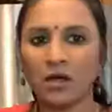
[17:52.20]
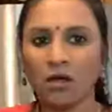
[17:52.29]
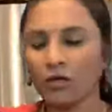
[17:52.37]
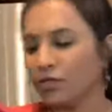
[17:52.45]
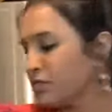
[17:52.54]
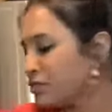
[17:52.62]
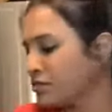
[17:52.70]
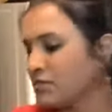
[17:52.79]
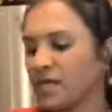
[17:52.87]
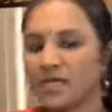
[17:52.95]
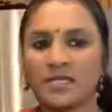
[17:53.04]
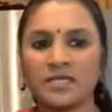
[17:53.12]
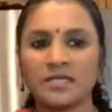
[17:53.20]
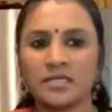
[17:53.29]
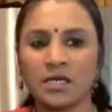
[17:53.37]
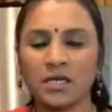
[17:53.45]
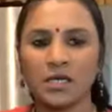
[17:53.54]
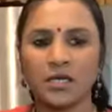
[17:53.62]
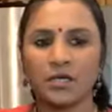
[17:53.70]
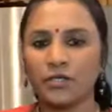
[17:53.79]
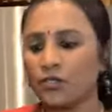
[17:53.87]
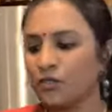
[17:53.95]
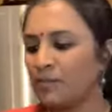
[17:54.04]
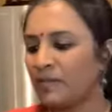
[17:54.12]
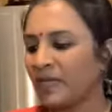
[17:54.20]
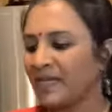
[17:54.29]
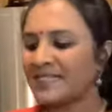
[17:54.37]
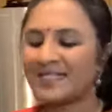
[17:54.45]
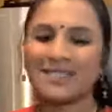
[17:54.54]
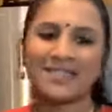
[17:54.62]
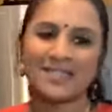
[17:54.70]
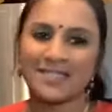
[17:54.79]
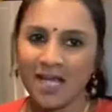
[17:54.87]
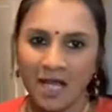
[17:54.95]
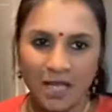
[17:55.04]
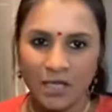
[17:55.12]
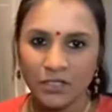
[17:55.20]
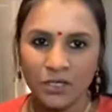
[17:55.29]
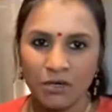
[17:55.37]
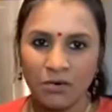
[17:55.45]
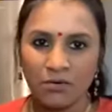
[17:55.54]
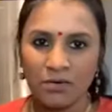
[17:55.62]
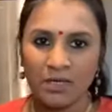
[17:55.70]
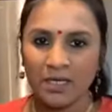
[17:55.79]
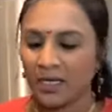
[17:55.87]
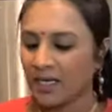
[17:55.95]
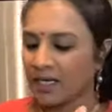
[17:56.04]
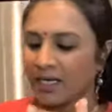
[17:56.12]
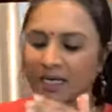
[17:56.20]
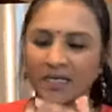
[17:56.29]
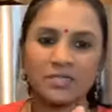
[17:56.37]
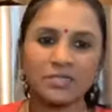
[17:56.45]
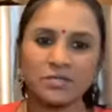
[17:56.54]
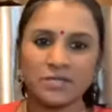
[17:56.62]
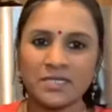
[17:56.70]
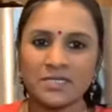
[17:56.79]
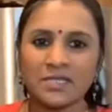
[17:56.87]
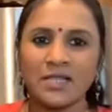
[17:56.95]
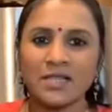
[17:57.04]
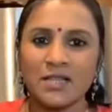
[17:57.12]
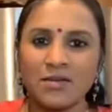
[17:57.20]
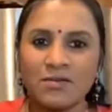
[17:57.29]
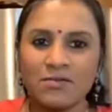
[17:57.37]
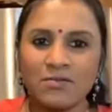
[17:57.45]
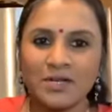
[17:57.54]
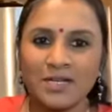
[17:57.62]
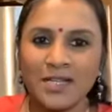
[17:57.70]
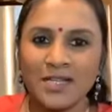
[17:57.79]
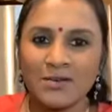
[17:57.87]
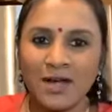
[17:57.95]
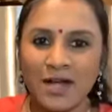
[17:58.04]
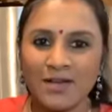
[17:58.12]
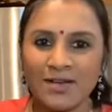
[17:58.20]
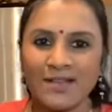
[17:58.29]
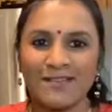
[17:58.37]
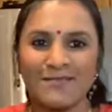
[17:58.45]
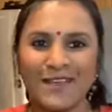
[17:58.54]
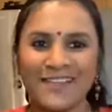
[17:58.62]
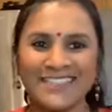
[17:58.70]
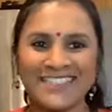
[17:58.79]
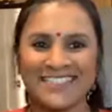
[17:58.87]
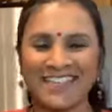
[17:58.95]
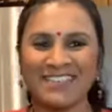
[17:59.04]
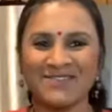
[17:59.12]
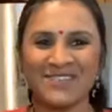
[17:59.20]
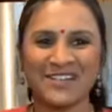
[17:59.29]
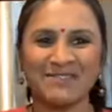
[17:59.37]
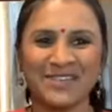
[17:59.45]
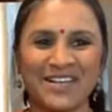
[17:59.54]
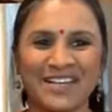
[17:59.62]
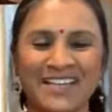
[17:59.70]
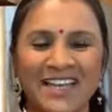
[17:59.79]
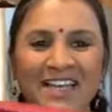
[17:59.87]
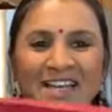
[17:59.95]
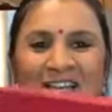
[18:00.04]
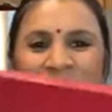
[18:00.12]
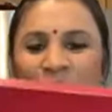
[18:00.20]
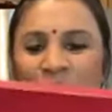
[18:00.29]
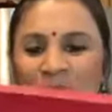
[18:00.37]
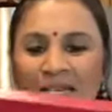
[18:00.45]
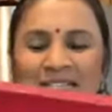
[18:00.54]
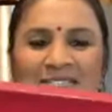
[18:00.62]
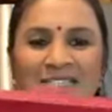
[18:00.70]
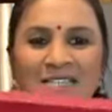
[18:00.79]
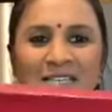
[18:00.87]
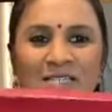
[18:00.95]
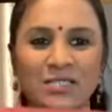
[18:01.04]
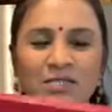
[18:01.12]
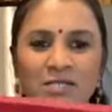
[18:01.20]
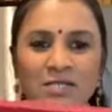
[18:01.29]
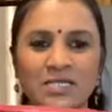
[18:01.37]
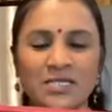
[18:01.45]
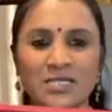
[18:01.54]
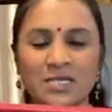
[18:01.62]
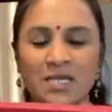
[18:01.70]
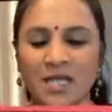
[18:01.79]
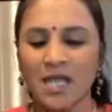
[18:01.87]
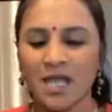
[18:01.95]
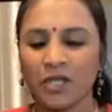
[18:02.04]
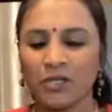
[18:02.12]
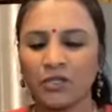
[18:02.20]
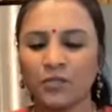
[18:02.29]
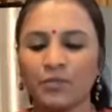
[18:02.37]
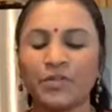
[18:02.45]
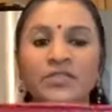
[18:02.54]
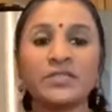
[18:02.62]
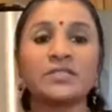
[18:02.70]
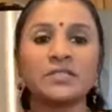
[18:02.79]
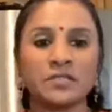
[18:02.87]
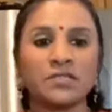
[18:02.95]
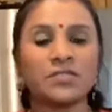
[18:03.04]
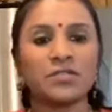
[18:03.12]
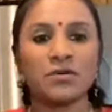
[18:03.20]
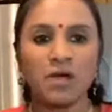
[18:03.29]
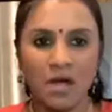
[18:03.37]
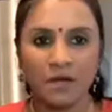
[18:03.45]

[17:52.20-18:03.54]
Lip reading: All you do is you place the entire dough into this. Hello, hello, Hari, Ramesh, thank you for coming on. You place it into this. You put this into your